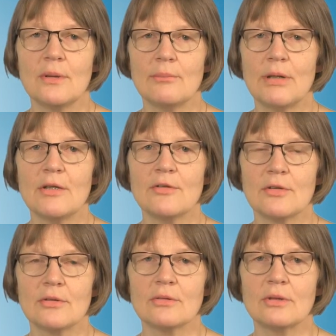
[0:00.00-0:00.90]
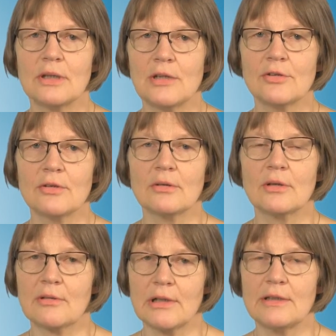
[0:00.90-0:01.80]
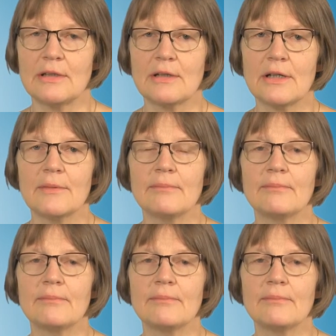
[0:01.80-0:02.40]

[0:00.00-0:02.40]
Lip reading: based on national criteria.